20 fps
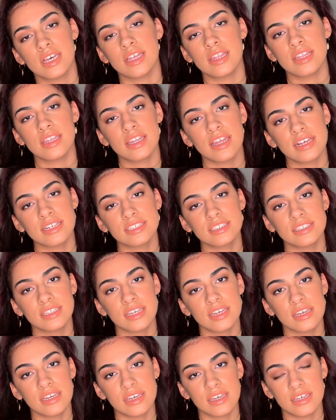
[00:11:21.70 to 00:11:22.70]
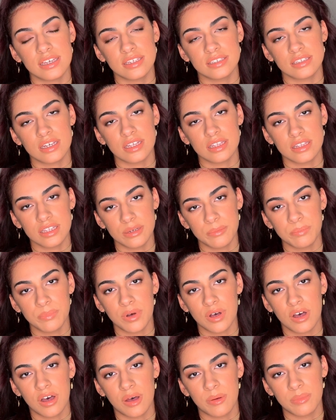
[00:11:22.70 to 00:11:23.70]
The next thing is a lip
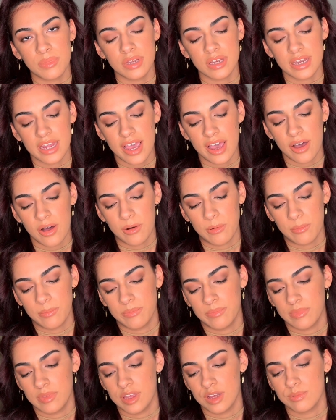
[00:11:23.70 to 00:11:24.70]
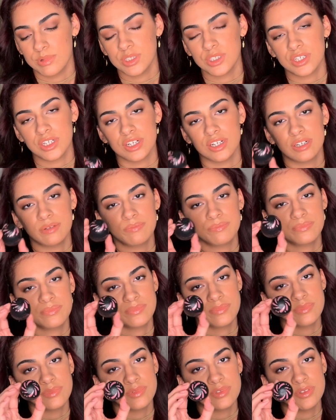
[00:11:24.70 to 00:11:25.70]
balm. Now, I'm sure
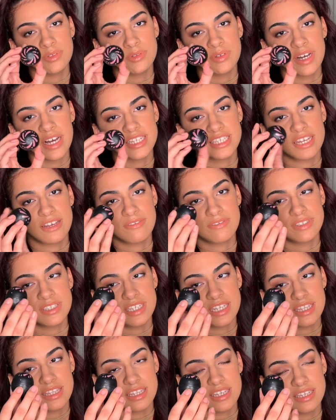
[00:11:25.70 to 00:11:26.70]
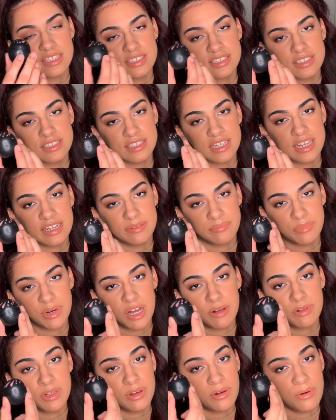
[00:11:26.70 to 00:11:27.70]
you guys have seen this and
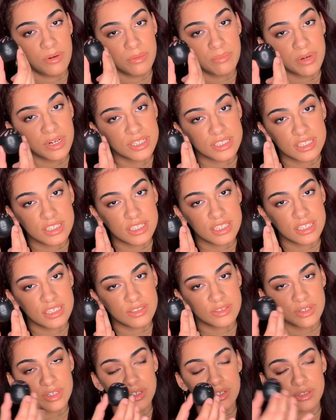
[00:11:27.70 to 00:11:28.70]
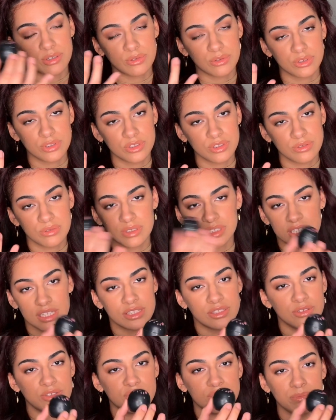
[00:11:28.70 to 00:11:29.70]
probably own a bunch of these, or you used to, because this
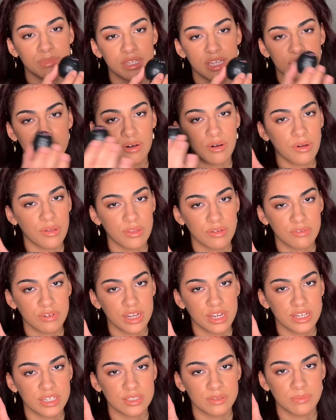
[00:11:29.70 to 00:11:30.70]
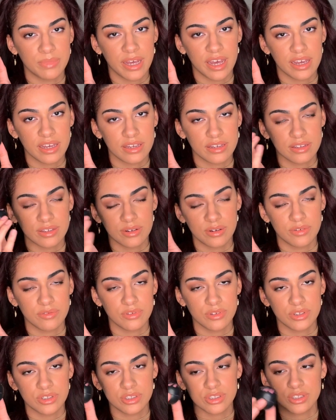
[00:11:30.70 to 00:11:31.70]
used to be like all the rage back, you know, a few
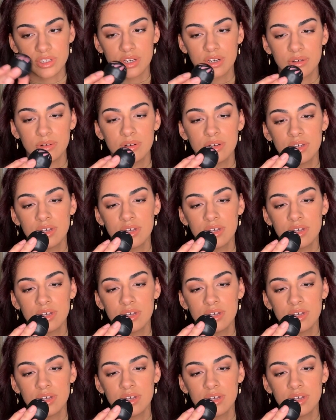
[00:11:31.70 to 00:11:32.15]
years ago.